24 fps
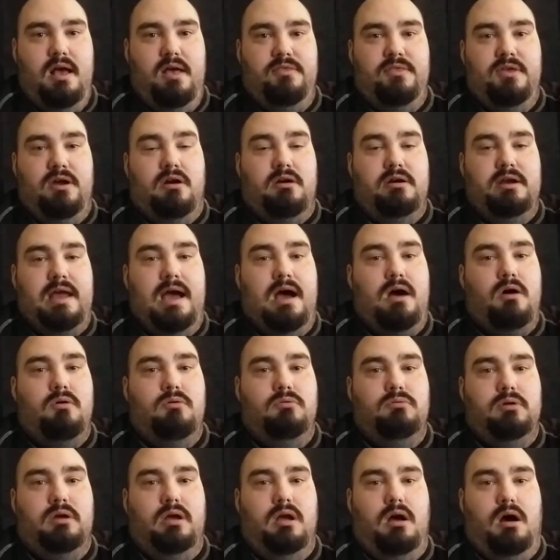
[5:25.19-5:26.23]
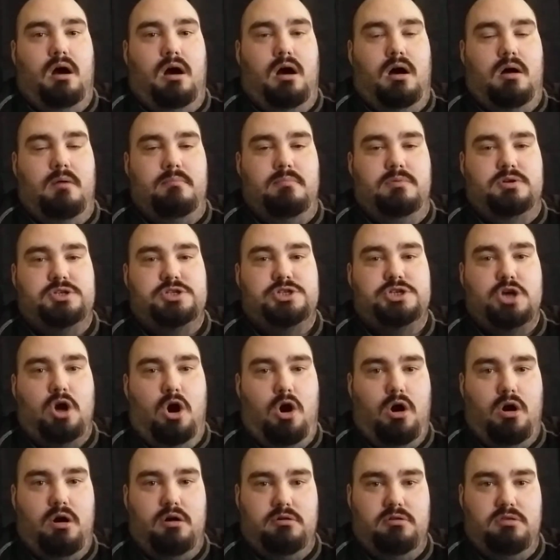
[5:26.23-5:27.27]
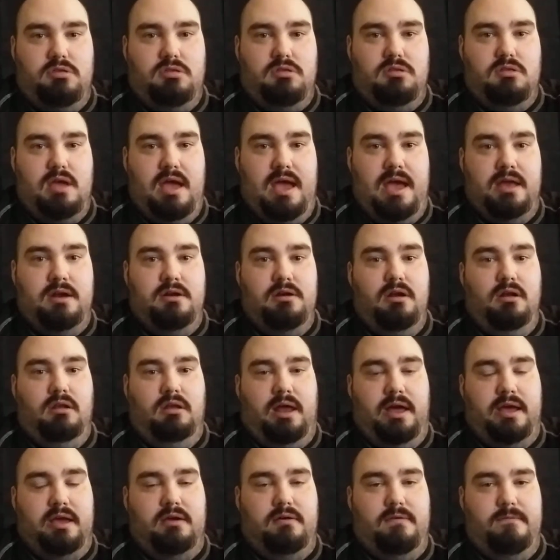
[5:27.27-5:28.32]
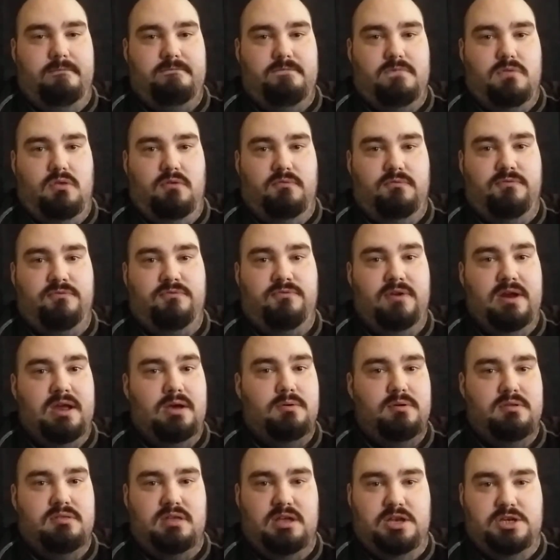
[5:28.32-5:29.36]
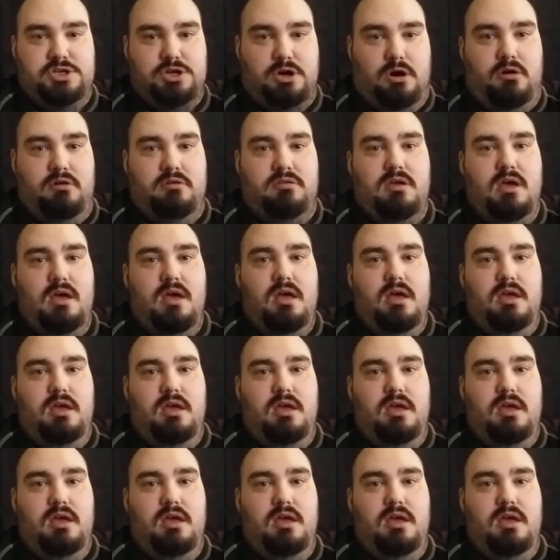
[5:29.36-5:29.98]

there are now charts and like frequency charts,